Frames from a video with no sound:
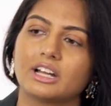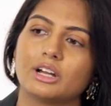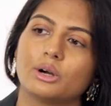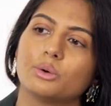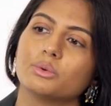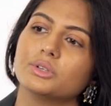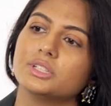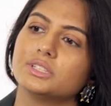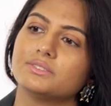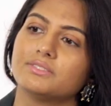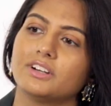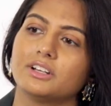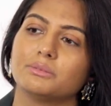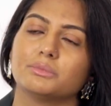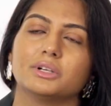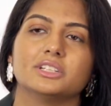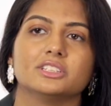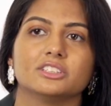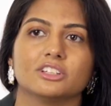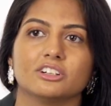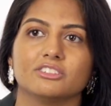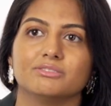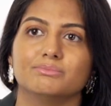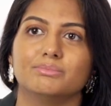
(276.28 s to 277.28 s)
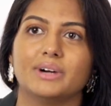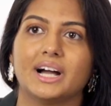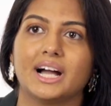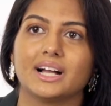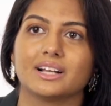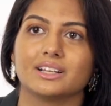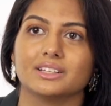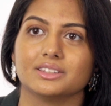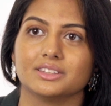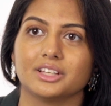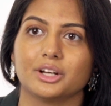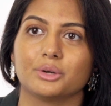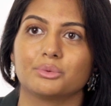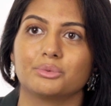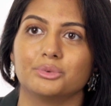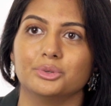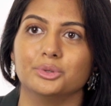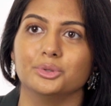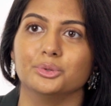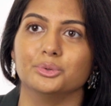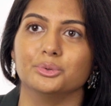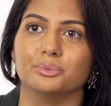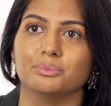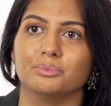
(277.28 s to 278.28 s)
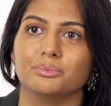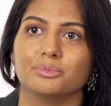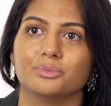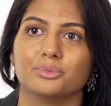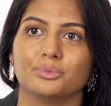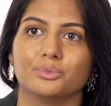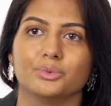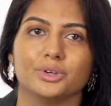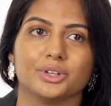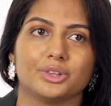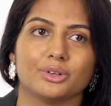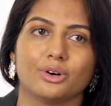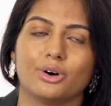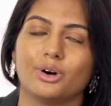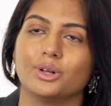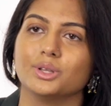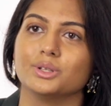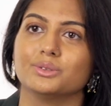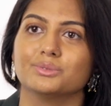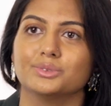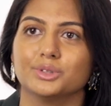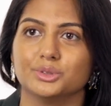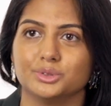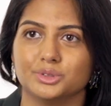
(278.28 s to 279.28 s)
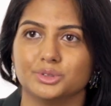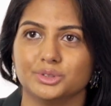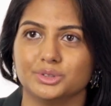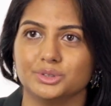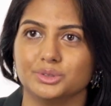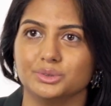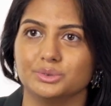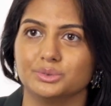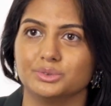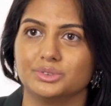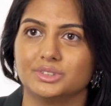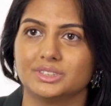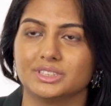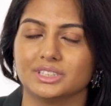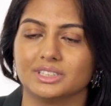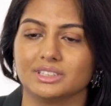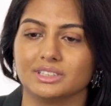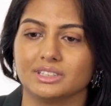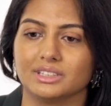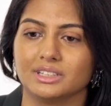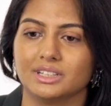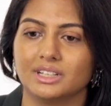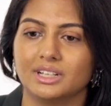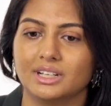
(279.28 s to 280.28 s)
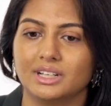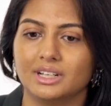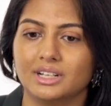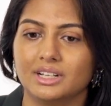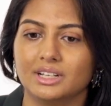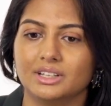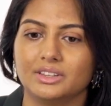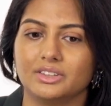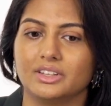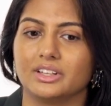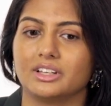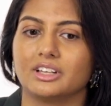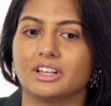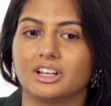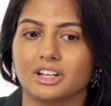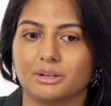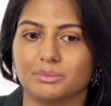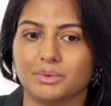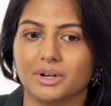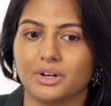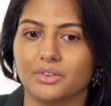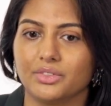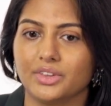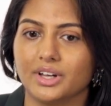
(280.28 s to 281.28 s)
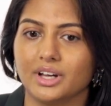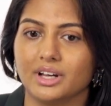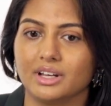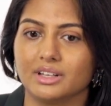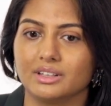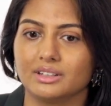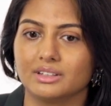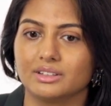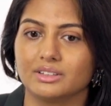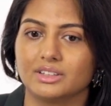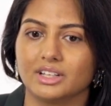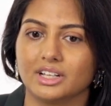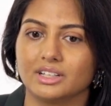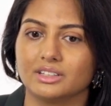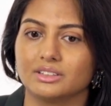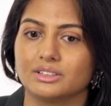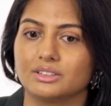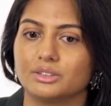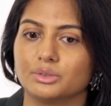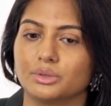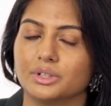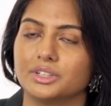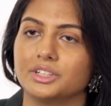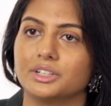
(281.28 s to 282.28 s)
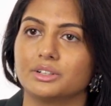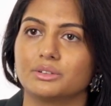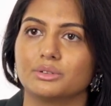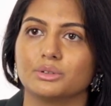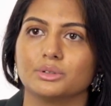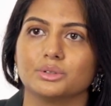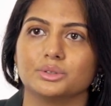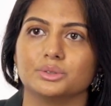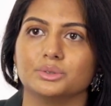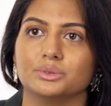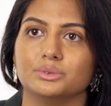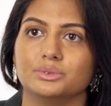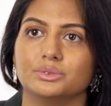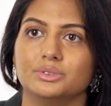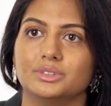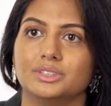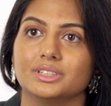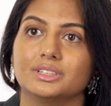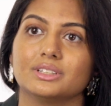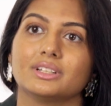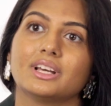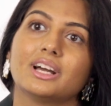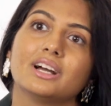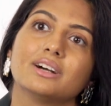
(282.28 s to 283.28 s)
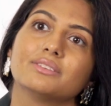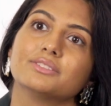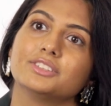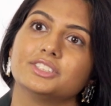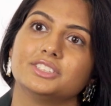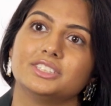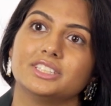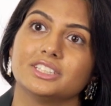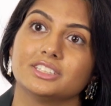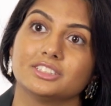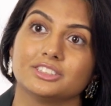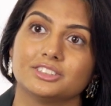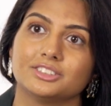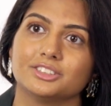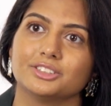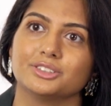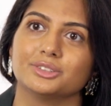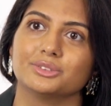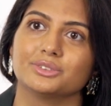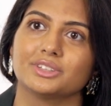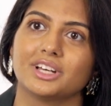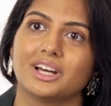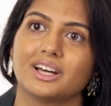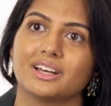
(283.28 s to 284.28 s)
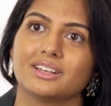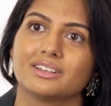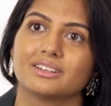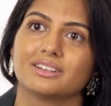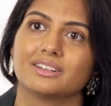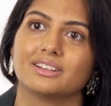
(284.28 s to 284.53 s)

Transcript: I always find myself back in that room with all of those suits and thinking about that 20-year-old who didn't have the chance to do that.